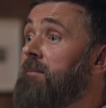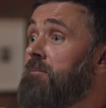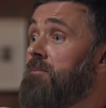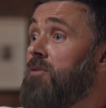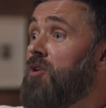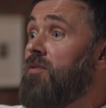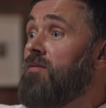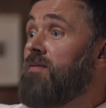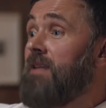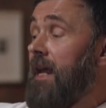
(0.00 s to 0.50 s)

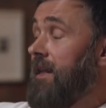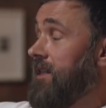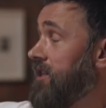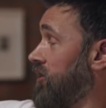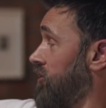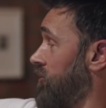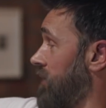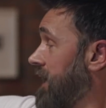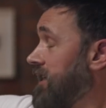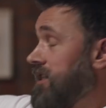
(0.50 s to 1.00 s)
Moves that
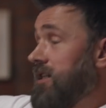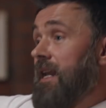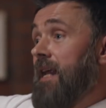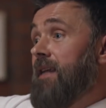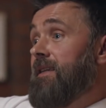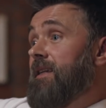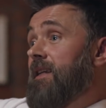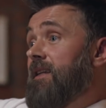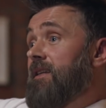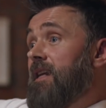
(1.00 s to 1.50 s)
stretch and
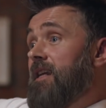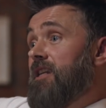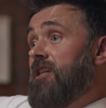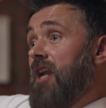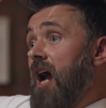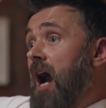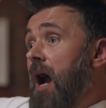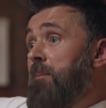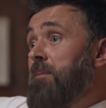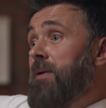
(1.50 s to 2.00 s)
that
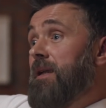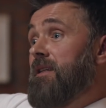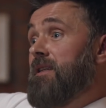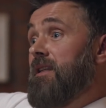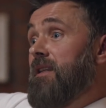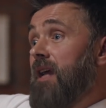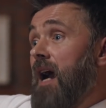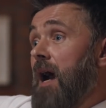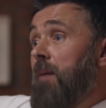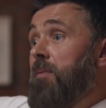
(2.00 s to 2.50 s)
sensation up
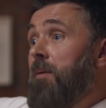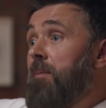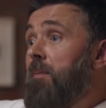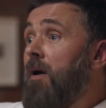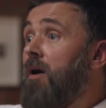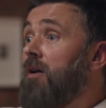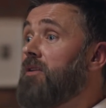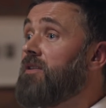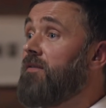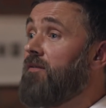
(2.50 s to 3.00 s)
into the upper
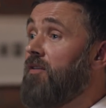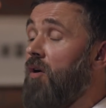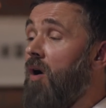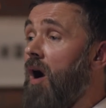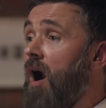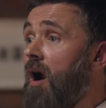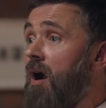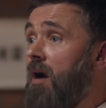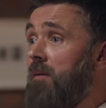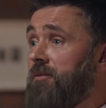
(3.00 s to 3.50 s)
part of
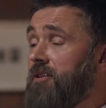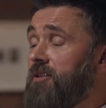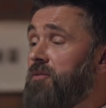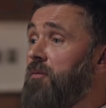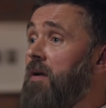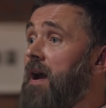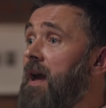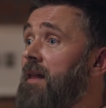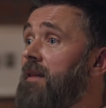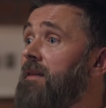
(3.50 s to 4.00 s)
your arm as
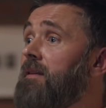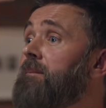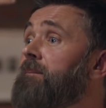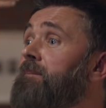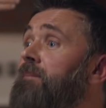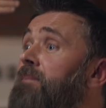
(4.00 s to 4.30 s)
well.